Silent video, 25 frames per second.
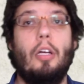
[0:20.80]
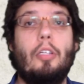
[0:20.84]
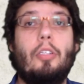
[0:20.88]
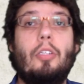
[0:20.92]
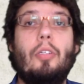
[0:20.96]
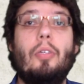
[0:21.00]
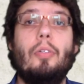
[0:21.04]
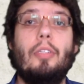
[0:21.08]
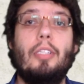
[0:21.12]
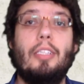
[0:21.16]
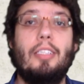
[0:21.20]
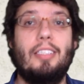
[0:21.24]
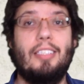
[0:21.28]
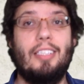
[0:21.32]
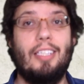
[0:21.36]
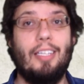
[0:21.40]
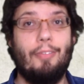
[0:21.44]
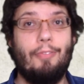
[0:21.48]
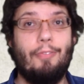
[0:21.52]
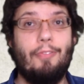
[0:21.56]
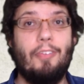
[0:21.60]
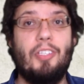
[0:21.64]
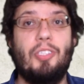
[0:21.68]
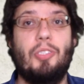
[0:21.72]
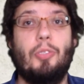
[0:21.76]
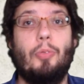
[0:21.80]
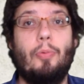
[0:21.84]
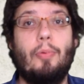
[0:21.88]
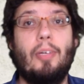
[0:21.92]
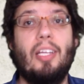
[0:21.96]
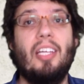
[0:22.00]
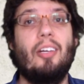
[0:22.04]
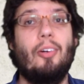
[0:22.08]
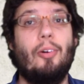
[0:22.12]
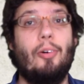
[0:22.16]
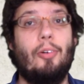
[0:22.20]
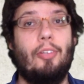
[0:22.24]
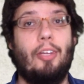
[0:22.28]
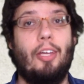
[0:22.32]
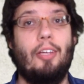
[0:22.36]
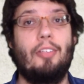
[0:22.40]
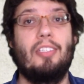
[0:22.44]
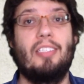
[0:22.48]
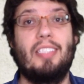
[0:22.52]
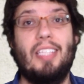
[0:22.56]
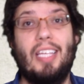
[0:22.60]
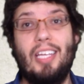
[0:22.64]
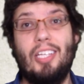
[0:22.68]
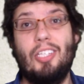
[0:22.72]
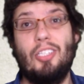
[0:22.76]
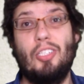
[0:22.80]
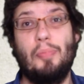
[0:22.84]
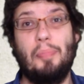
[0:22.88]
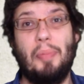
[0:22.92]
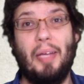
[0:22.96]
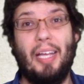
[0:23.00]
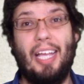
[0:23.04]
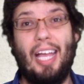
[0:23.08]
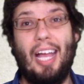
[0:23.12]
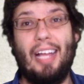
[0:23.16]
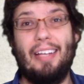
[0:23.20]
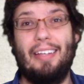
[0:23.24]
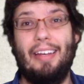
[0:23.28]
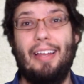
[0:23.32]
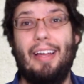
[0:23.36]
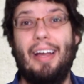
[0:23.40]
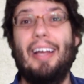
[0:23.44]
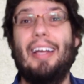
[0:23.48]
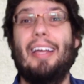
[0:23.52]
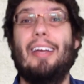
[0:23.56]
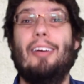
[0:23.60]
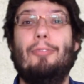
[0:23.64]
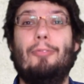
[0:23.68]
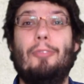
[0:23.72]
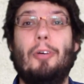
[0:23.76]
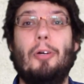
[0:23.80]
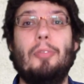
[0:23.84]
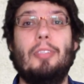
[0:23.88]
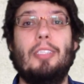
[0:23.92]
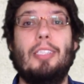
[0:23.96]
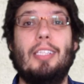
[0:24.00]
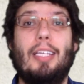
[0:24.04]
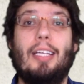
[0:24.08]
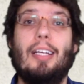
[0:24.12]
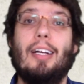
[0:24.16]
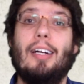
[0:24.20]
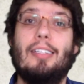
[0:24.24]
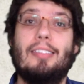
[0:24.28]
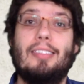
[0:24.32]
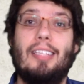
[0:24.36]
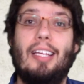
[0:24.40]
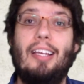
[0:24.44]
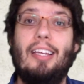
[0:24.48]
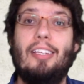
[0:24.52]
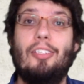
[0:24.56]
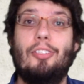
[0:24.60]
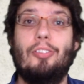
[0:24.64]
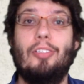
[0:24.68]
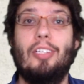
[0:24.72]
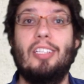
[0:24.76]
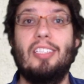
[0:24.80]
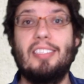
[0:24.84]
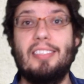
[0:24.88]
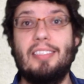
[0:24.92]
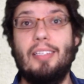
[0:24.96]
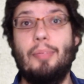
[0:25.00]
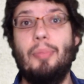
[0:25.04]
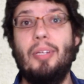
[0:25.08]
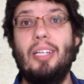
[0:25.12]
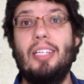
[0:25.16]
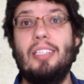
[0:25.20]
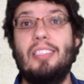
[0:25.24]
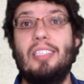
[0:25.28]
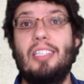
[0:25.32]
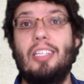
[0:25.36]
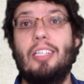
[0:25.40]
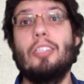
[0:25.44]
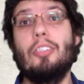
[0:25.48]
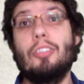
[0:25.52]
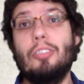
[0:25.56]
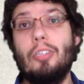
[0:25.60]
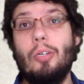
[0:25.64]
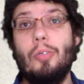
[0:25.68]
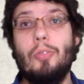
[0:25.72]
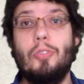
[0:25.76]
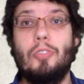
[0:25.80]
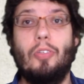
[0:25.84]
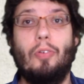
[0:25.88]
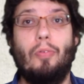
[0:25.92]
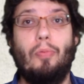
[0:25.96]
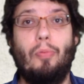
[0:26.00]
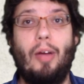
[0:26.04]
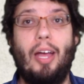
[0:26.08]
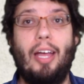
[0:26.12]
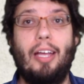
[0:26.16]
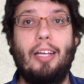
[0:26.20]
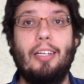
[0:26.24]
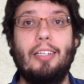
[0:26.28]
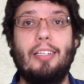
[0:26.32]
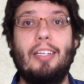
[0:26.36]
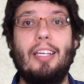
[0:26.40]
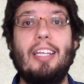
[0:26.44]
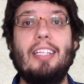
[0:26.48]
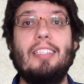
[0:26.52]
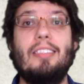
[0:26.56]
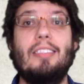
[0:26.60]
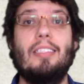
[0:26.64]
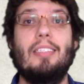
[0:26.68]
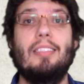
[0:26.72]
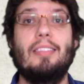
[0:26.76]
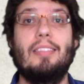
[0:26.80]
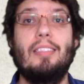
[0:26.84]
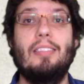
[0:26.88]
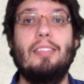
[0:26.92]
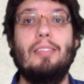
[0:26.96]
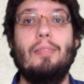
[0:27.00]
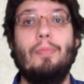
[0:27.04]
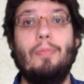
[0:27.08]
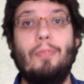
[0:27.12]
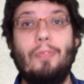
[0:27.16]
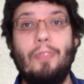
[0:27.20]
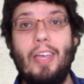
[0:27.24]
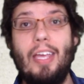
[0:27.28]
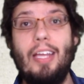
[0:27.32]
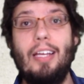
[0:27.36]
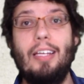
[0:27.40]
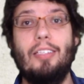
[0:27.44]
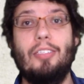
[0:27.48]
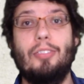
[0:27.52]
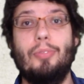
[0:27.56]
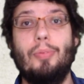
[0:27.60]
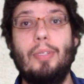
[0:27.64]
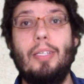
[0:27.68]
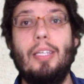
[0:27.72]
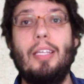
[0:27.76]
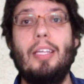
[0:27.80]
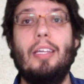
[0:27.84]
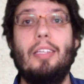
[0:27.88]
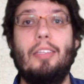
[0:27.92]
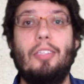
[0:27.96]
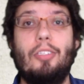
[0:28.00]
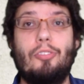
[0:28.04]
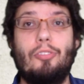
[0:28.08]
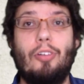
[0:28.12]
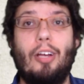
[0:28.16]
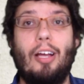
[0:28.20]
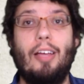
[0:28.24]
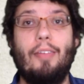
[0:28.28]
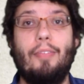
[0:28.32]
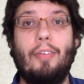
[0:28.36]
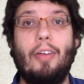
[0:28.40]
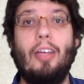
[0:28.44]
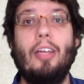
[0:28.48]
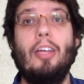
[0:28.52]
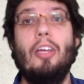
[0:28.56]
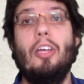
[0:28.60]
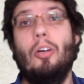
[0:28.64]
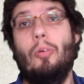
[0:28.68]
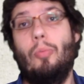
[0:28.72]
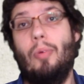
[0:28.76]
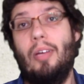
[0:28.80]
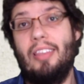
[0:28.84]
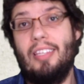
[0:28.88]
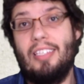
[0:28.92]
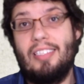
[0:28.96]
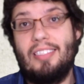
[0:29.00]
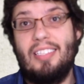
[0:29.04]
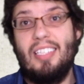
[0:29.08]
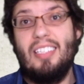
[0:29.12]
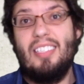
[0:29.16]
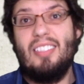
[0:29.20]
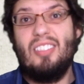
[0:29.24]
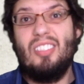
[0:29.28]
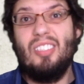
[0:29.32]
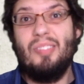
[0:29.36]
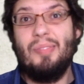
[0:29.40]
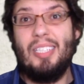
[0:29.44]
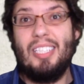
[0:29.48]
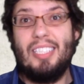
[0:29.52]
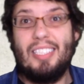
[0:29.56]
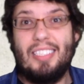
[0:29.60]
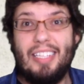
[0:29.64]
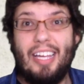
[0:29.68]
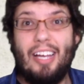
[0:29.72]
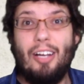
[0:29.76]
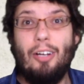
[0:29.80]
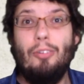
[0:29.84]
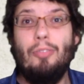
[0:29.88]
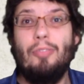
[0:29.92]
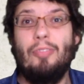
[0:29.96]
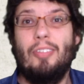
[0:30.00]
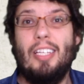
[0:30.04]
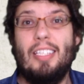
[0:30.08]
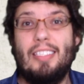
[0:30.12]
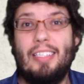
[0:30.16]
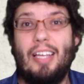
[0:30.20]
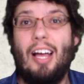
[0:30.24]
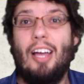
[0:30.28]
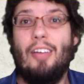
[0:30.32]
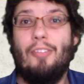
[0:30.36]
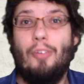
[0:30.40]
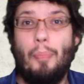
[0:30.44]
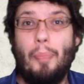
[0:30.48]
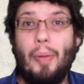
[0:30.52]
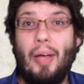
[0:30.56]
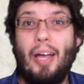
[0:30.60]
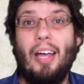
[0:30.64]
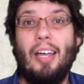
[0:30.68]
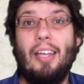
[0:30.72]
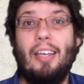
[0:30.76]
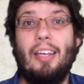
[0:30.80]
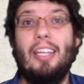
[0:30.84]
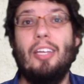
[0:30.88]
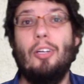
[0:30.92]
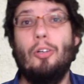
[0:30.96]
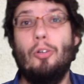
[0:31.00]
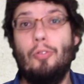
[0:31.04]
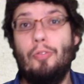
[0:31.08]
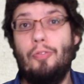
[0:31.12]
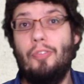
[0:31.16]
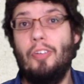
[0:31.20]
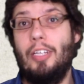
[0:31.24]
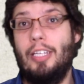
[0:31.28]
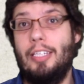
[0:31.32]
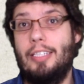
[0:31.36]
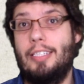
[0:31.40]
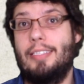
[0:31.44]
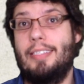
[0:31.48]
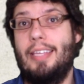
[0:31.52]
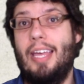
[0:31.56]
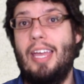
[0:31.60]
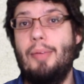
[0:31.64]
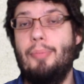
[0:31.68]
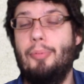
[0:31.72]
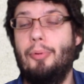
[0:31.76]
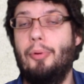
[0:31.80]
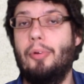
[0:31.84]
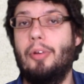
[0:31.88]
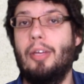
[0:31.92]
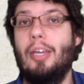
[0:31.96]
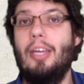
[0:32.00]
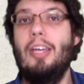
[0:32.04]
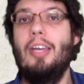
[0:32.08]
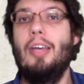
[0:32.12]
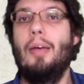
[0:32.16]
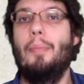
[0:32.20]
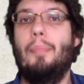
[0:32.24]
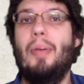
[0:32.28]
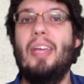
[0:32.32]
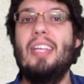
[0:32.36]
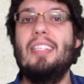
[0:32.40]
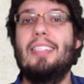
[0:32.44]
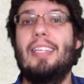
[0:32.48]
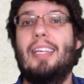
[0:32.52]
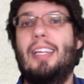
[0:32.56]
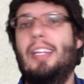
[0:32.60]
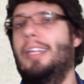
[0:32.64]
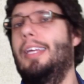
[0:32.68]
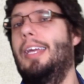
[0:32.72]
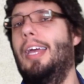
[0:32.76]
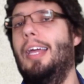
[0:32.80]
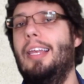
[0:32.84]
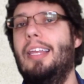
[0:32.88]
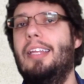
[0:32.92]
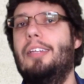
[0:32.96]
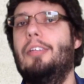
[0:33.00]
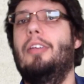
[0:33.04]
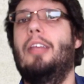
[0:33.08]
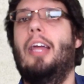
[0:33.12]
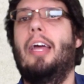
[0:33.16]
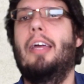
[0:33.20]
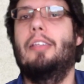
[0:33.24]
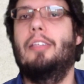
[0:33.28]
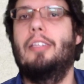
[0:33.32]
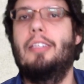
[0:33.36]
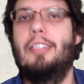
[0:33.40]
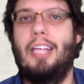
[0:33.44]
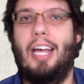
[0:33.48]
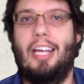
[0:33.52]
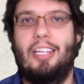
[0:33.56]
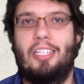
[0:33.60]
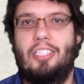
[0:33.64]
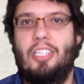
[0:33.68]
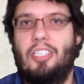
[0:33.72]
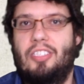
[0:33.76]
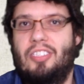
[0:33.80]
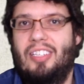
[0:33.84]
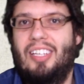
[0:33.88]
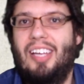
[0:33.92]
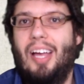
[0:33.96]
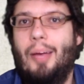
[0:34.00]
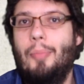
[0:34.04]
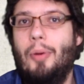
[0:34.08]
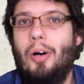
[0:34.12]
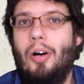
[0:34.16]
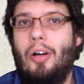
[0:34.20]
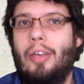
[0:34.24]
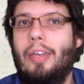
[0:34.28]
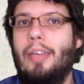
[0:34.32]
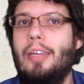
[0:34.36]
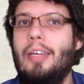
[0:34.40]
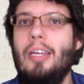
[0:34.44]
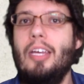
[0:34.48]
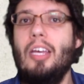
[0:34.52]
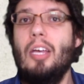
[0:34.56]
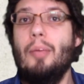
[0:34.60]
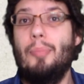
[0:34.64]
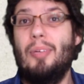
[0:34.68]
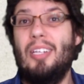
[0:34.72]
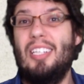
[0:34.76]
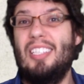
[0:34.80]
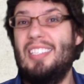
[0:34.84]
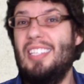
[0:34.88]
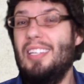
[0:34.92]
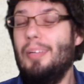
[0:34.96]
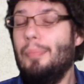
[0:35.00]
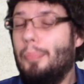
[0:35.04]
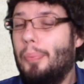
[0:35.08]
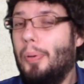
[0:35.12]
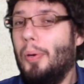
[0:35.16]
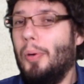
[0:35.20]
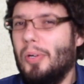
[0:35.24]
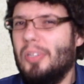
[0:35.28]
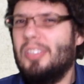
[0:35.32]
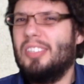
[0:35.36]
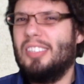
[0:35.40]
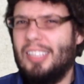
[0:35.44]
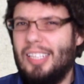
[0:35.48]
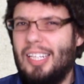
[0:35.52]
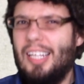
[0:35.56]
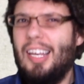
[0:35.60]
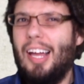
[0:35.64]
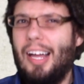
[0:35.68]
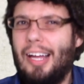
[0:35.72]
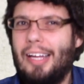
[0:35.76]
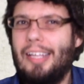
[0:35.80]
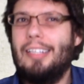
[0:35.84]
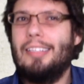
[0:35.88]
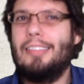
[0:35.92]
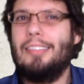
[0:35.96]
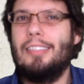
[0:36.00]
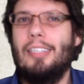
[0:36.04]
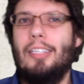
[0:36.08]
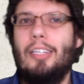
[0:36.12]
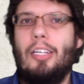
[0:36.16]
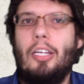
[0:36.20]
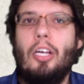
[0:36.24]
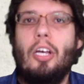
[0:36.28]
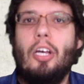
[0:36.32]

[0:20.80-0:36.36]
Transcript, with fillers: According to the official recall notice issued by Cadillac, a fault in the car's electronic stability control software could lead to the system failing to alert the driver when the system itself is either partly or fully disabled. Basically, a little light on the dash doesn't come on, but it's an important light.